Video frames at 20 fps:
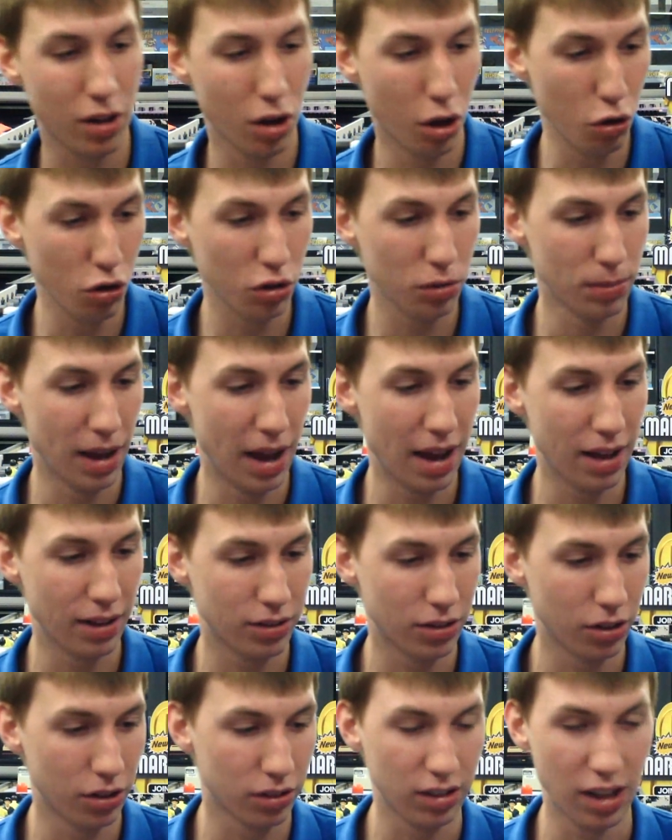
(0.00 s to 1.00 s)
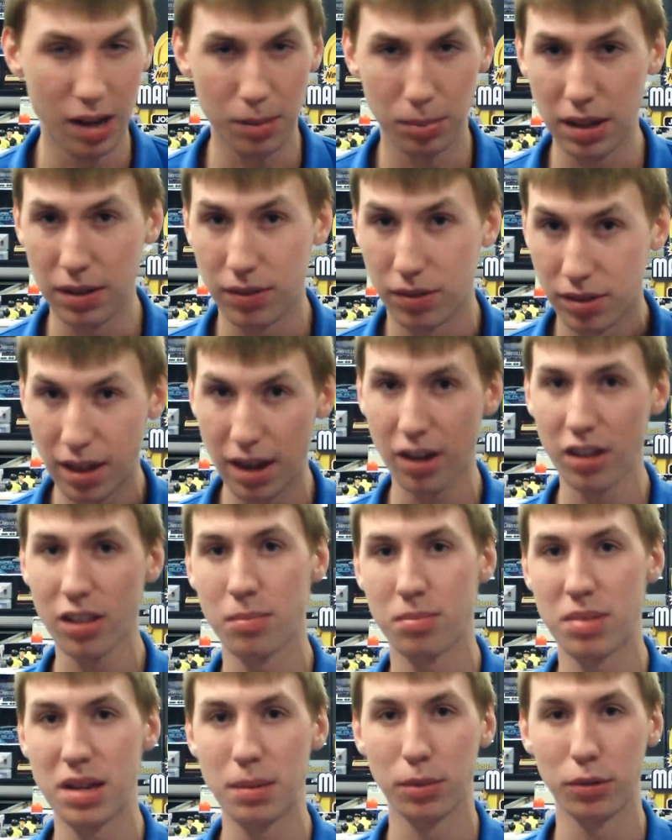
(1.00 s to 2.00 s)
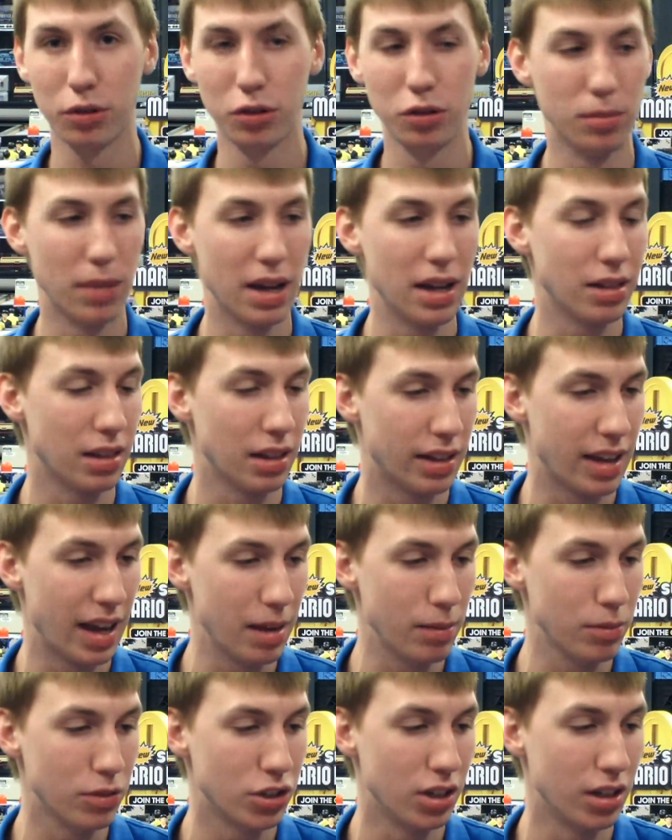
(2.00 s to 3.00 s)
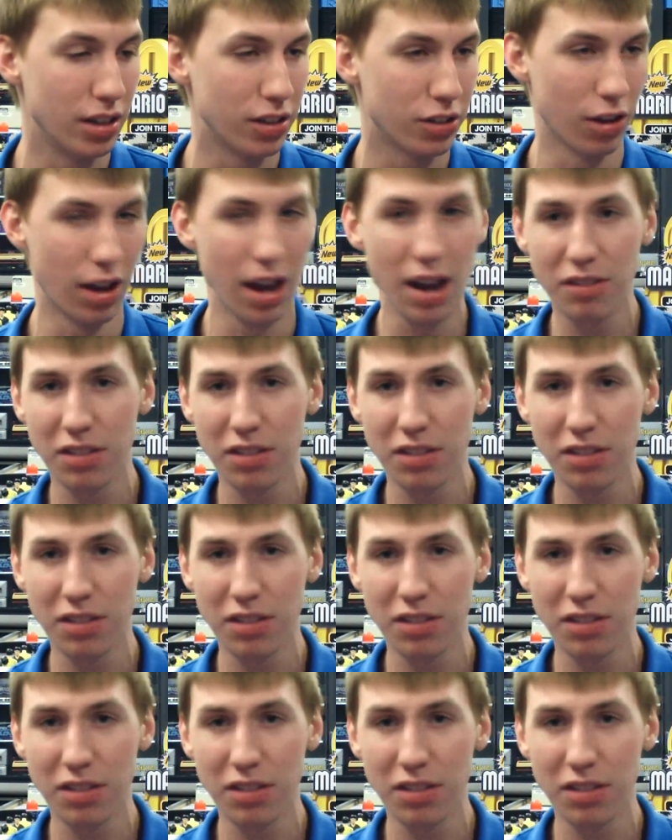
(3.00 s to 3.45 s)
Codemasters, and I believe they're the people who made the Game Genie. So